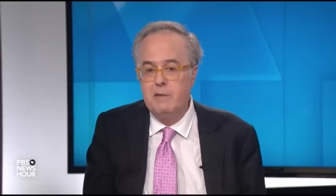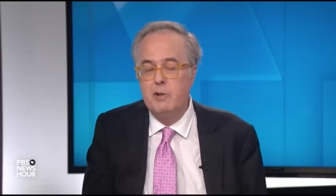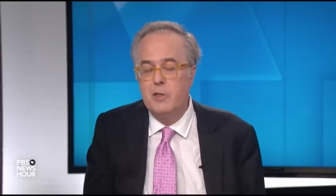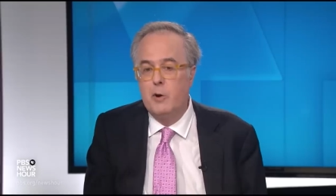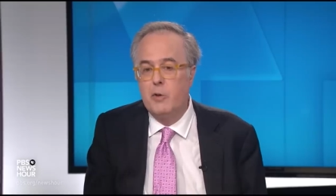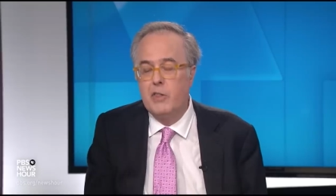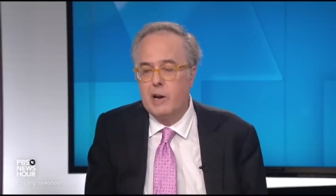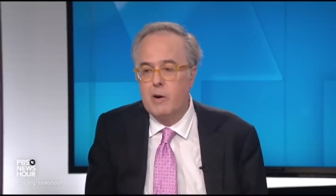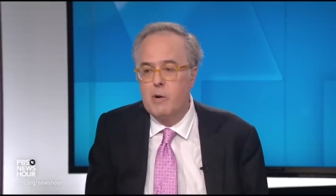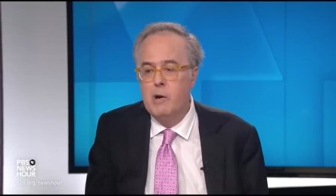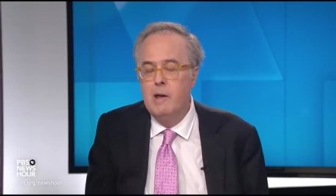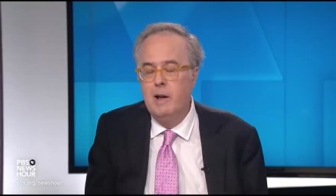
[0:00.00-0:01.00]
even though there
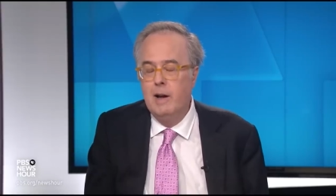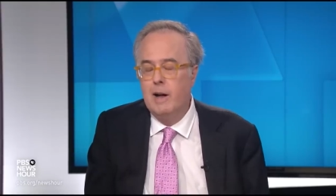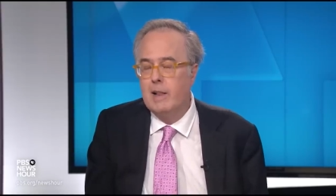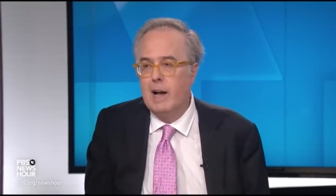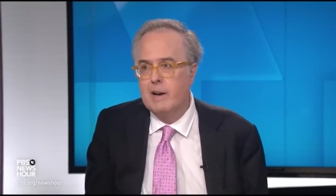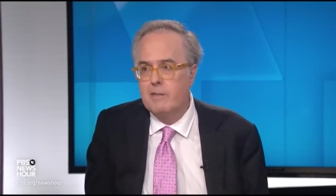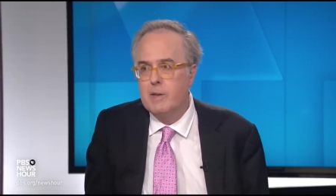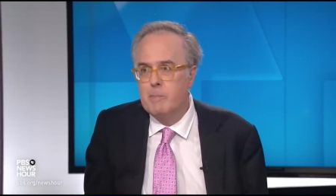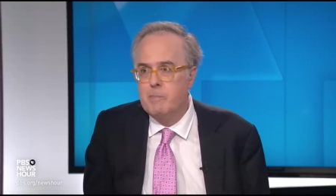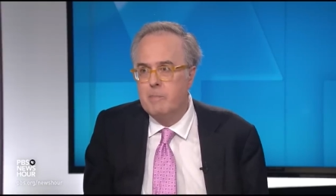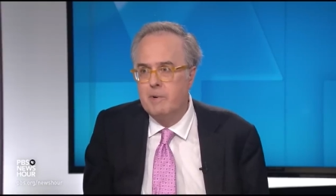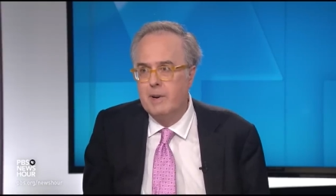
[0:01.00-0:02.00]
are a lot of
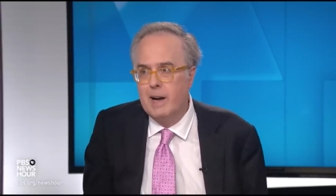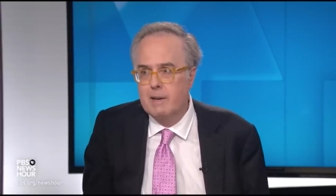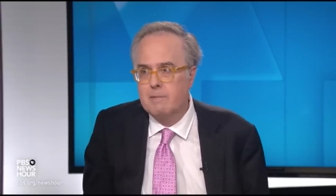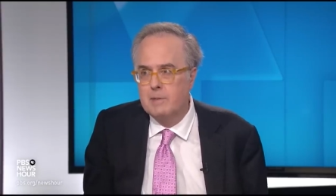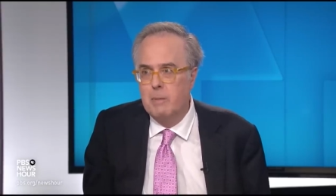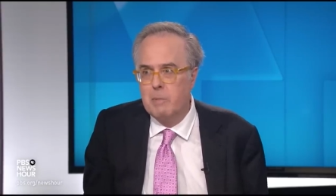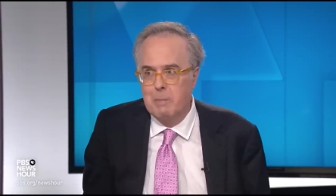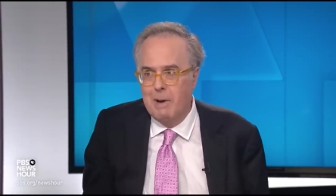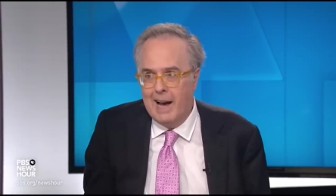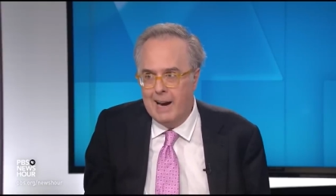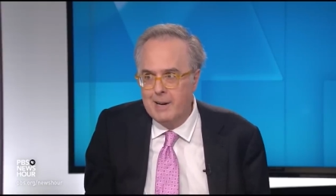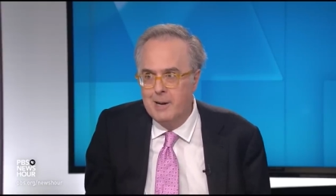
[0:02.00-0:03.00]
them not coming
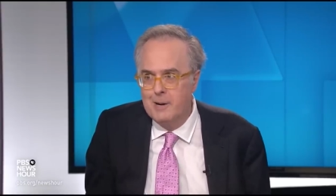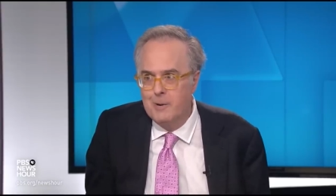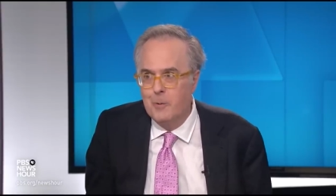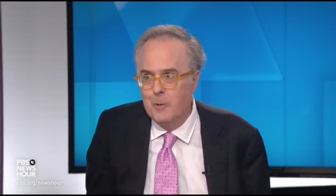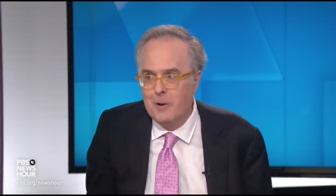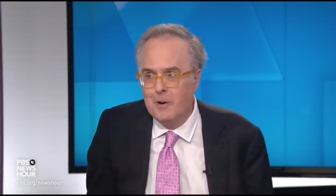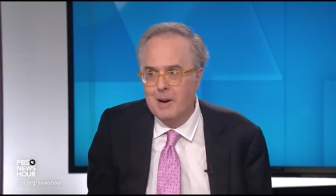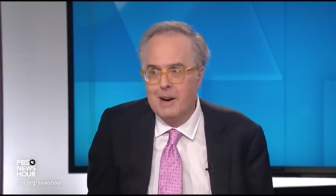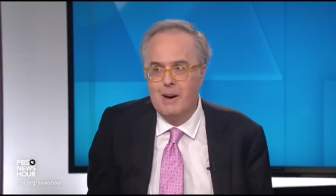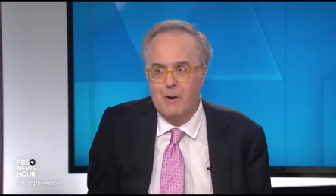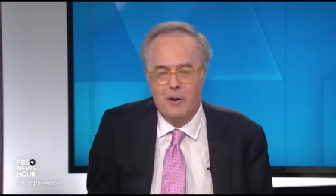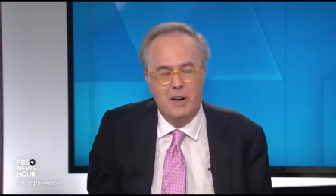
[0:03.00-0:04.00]
back or
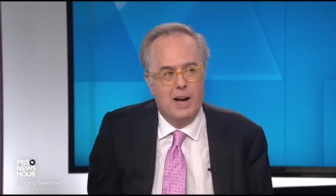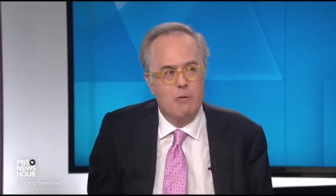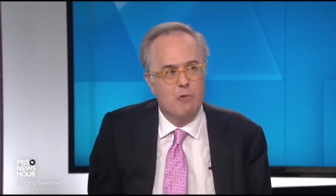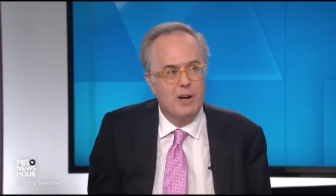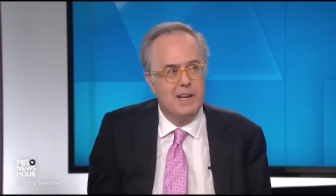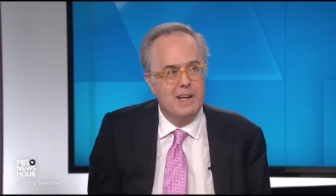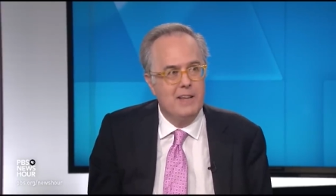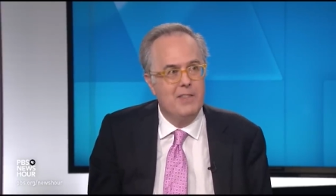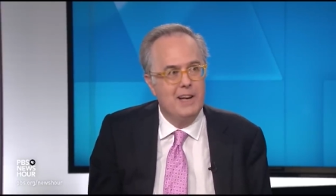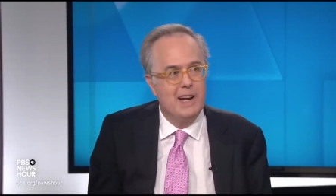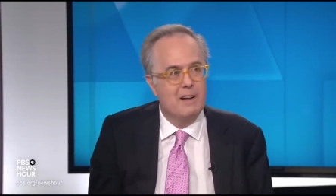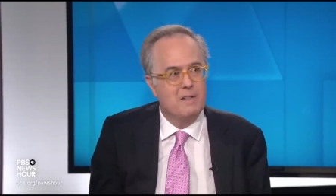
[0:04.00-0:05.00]
are not running in
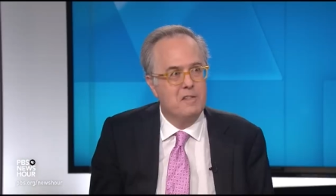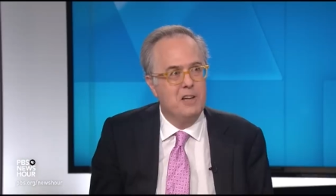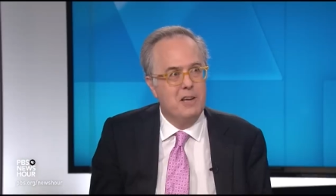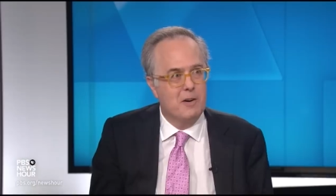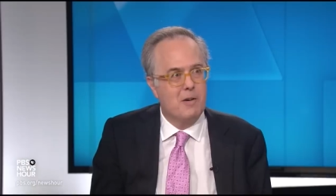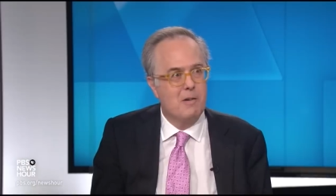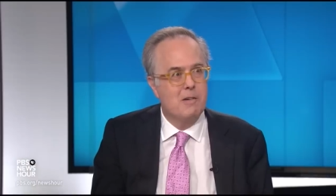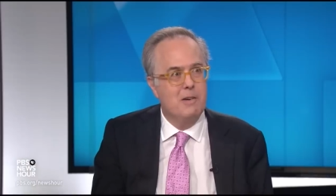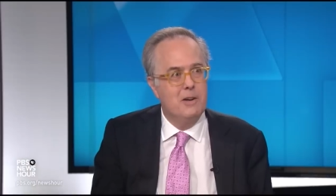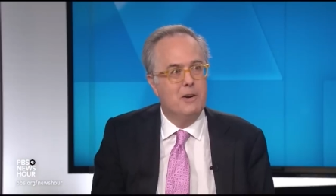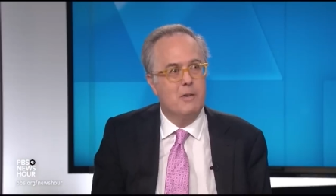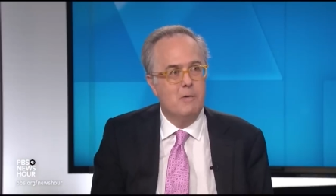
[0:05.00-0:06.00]
the next year,
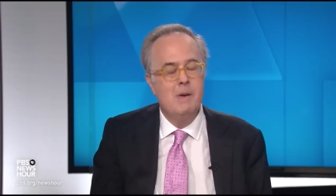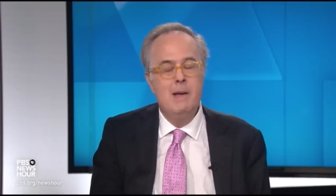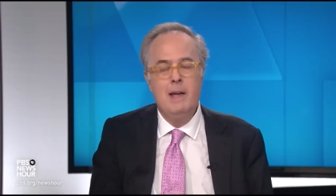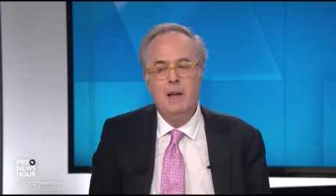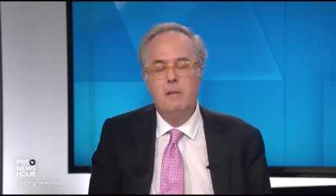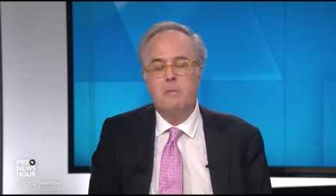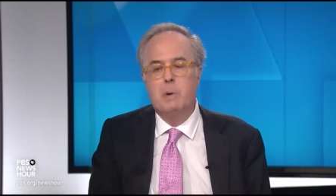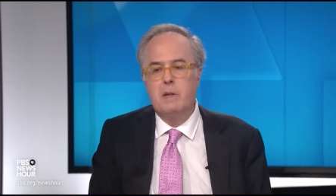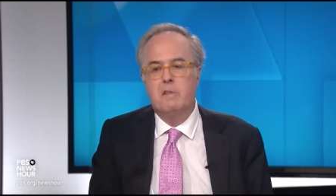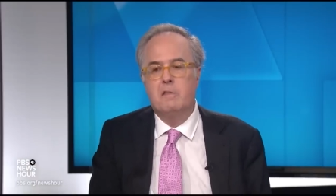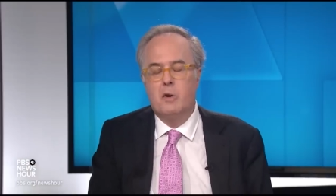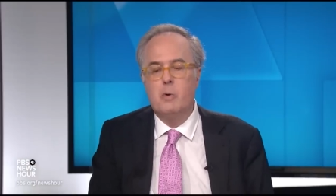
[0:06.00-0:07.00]
you know.
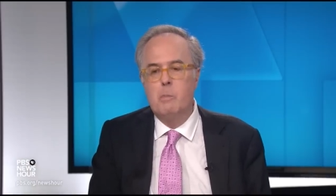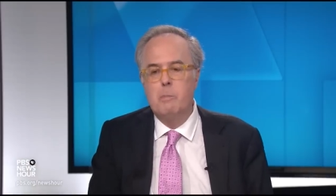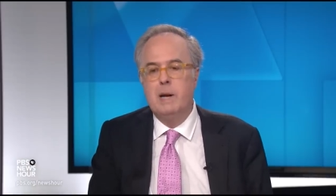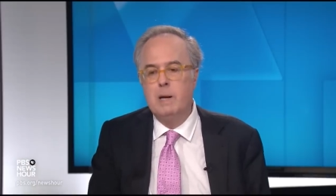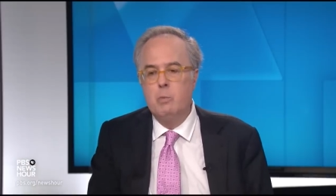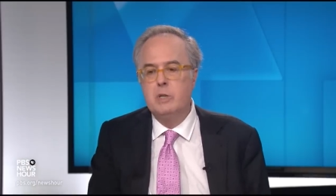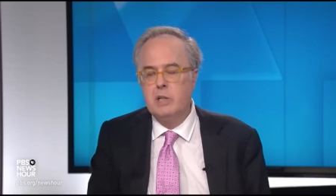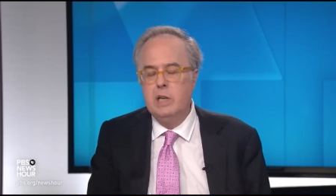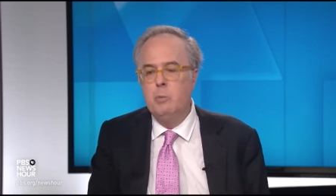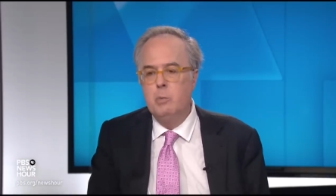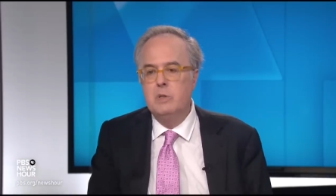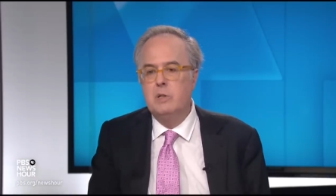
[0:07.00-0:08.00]
So, but it was,
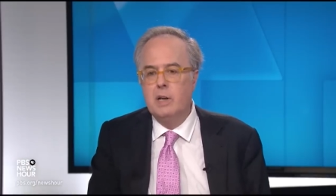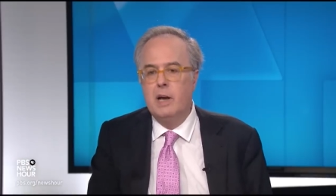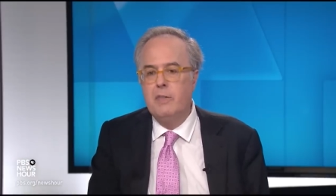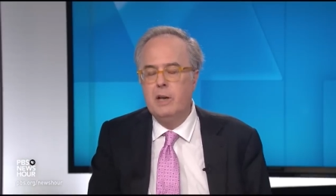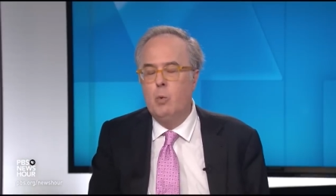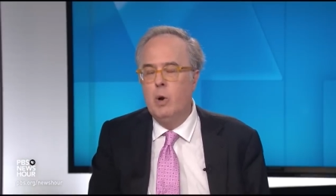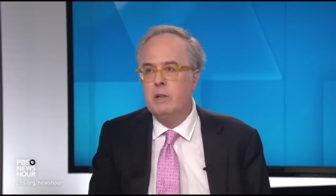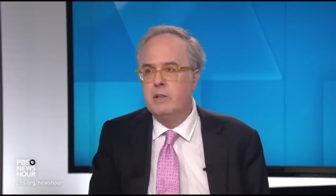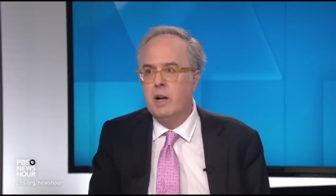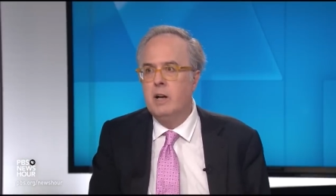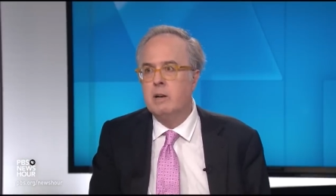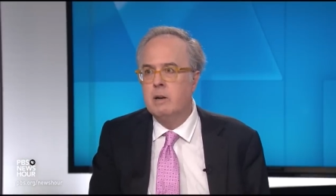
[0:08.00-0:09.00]
it was, I think, well
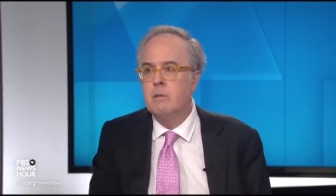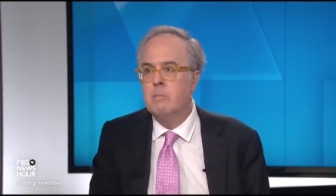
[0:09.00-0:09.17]
done.